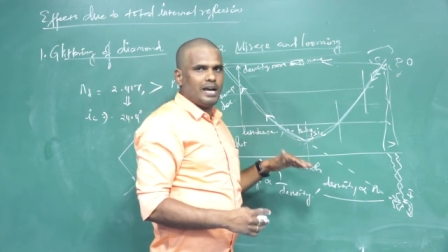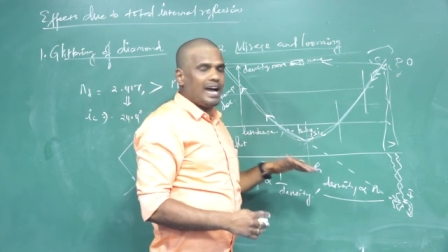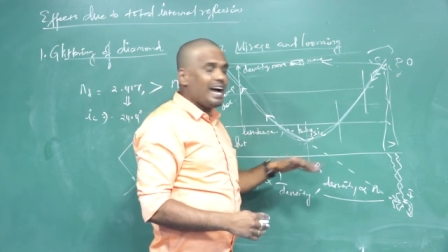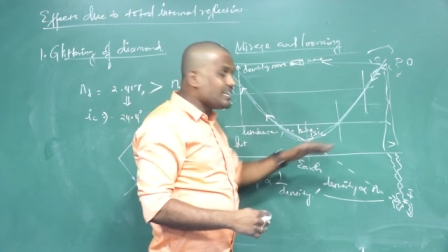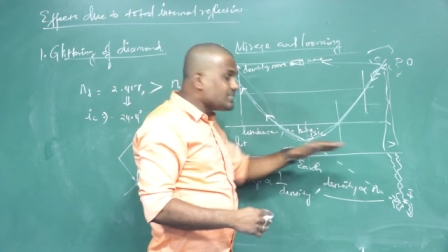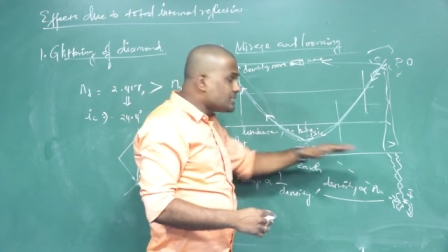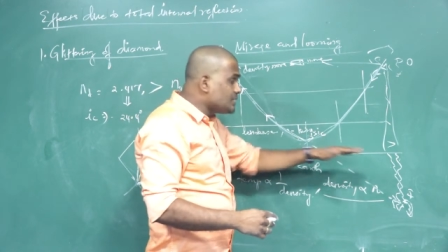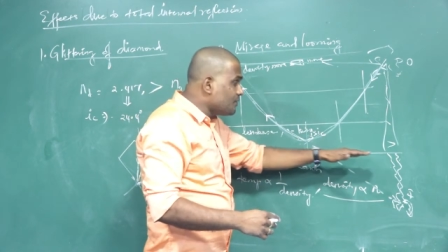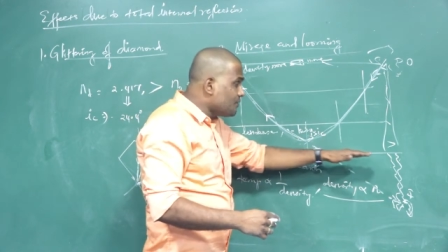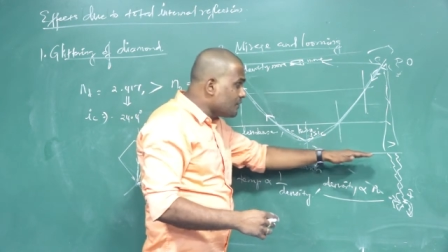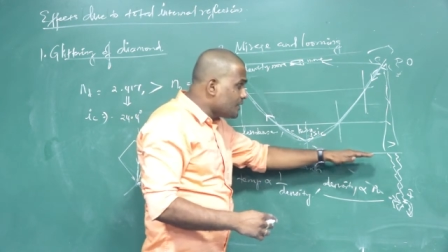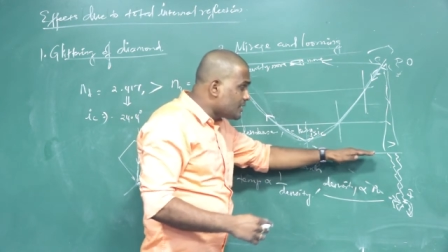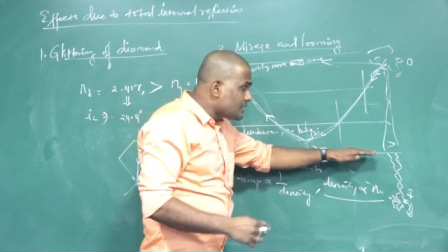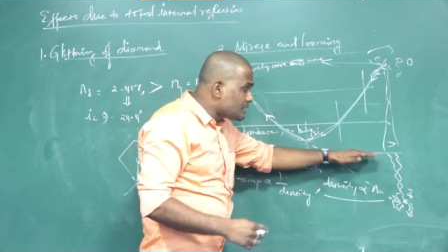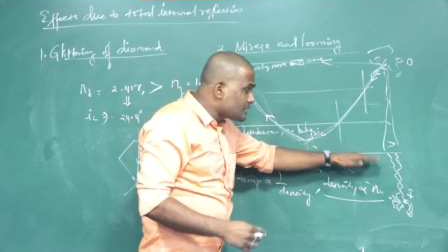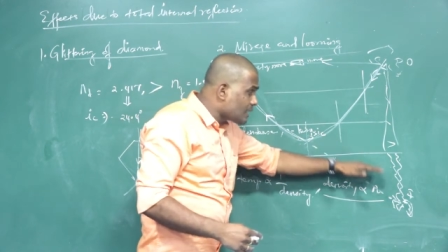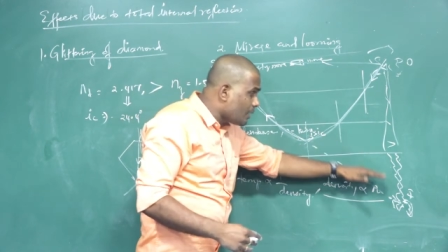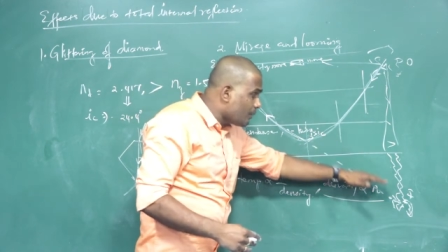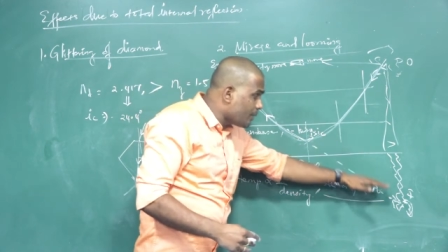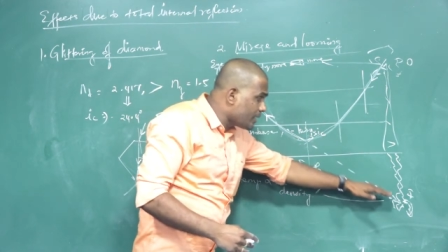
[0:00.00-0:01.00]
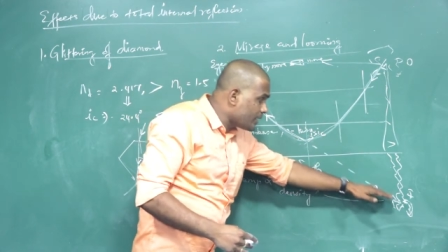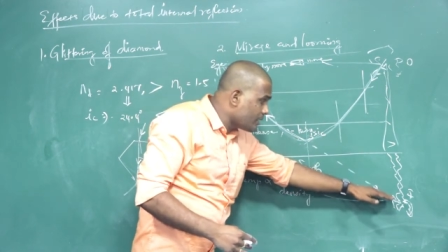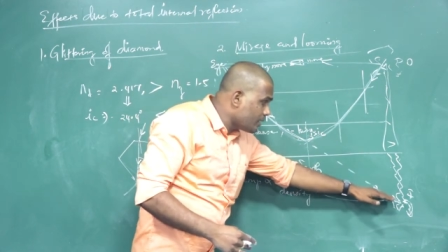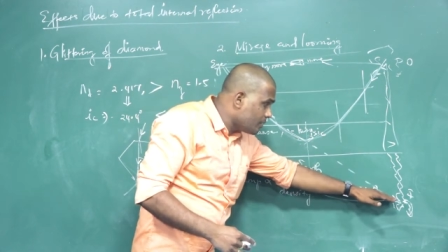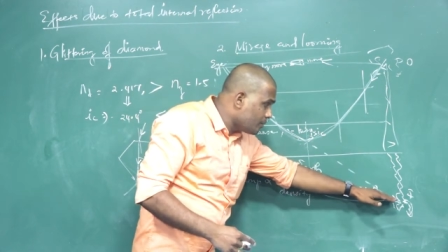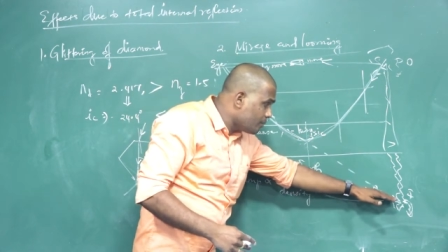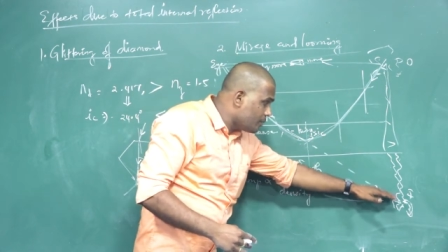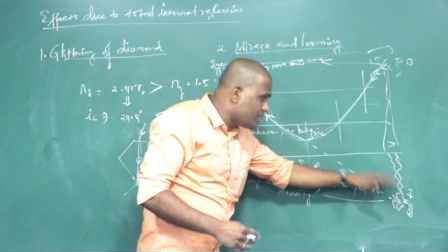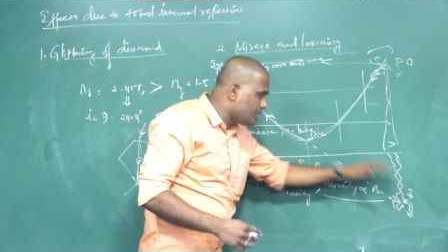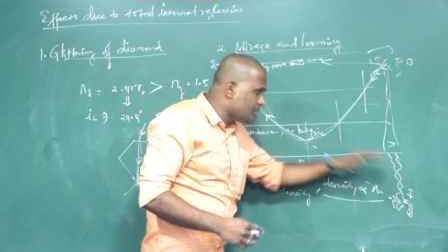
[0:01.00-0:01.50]
as if it is
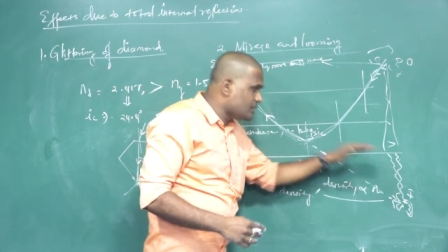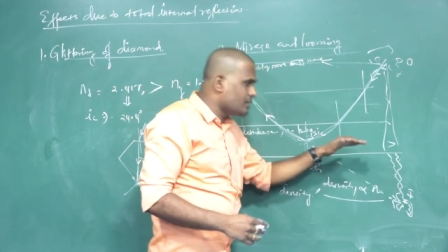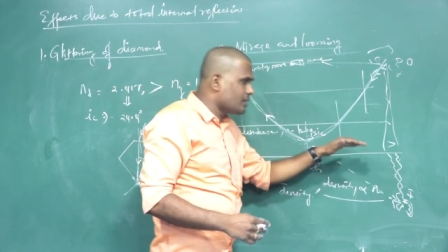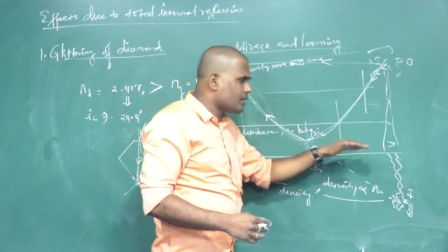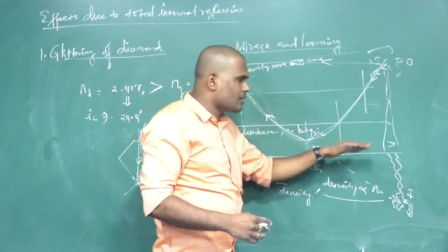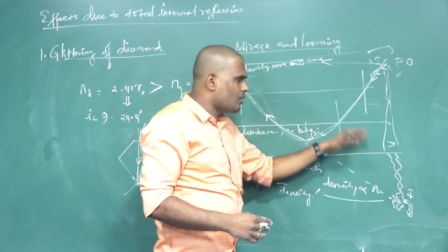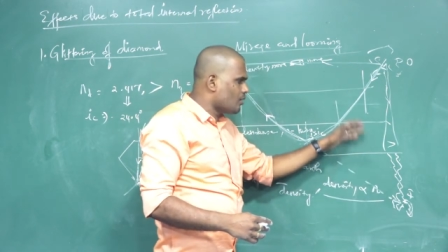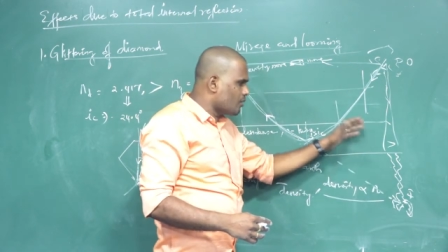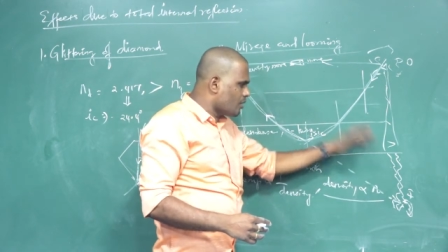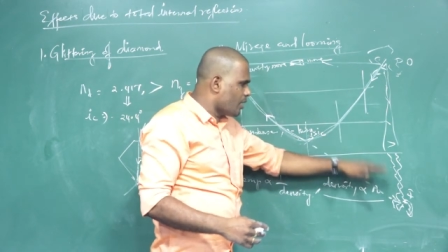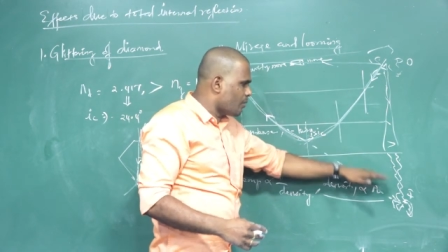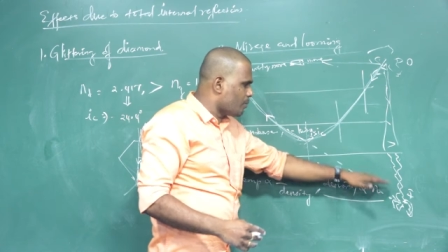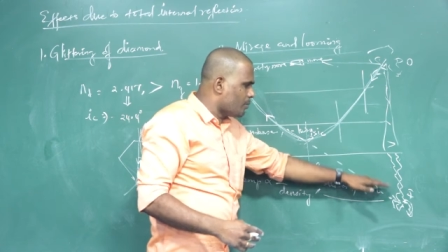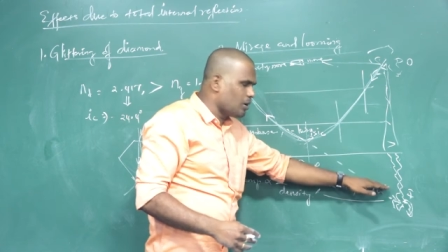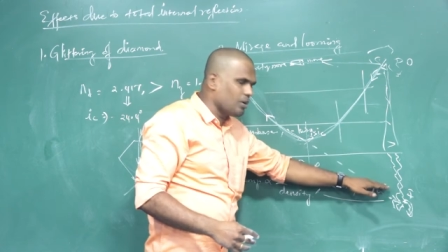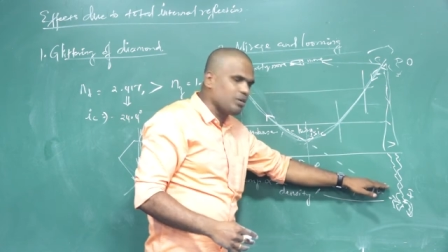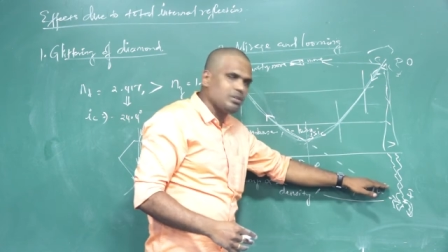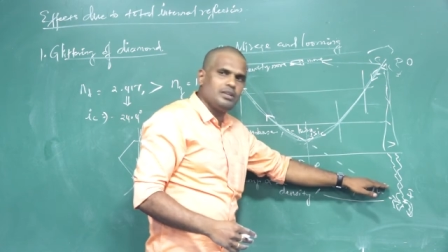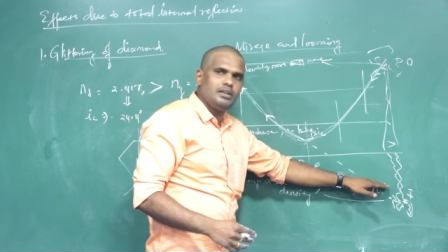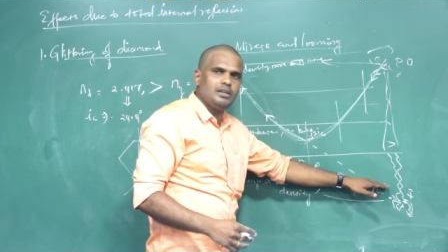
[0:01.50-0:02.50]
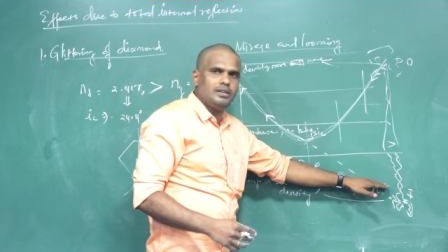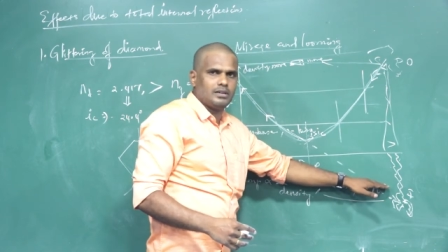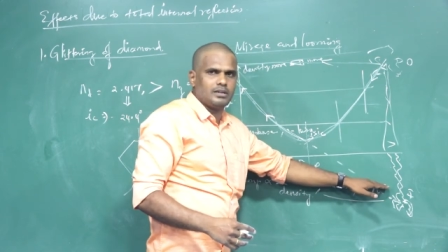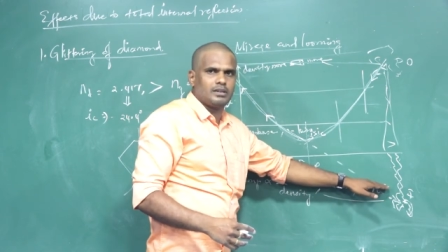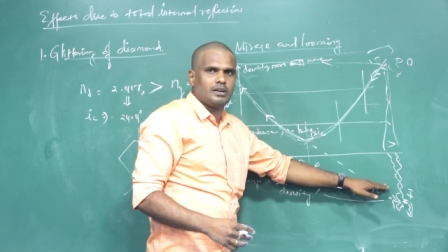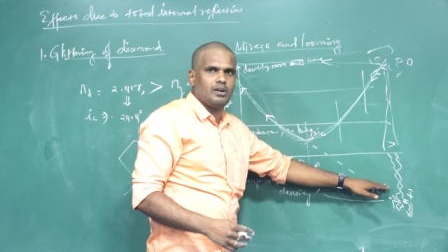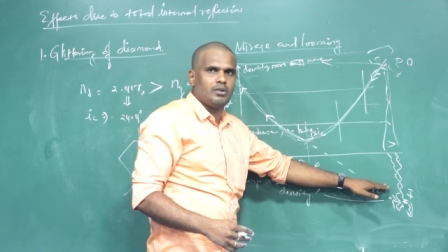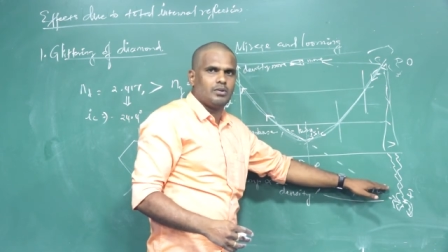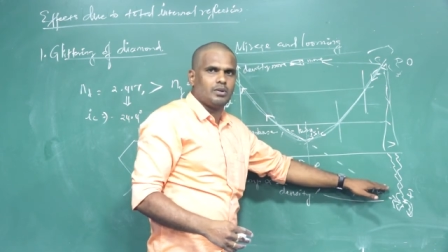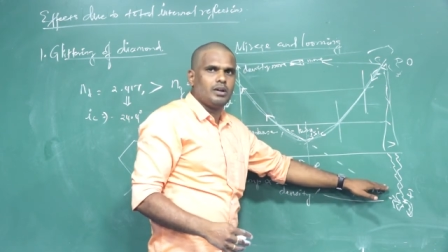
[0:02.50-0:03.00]
coming beneath the ground or below the
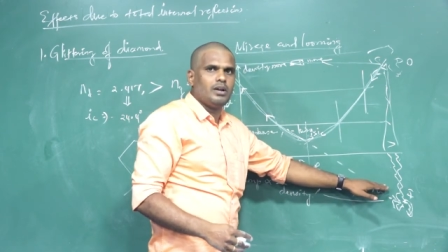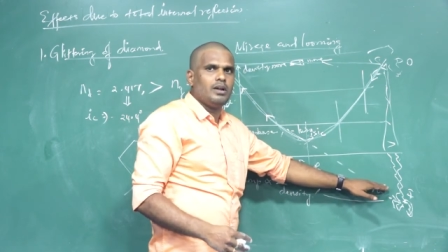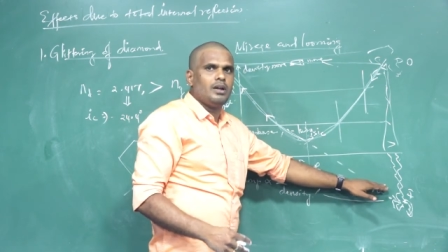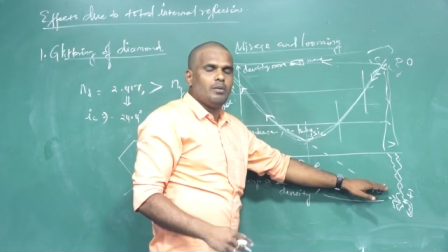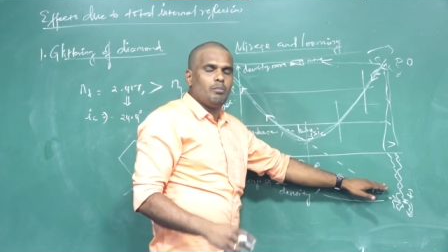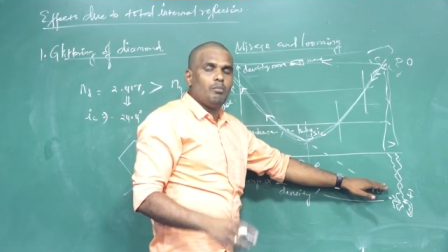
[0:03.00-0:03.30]
ground.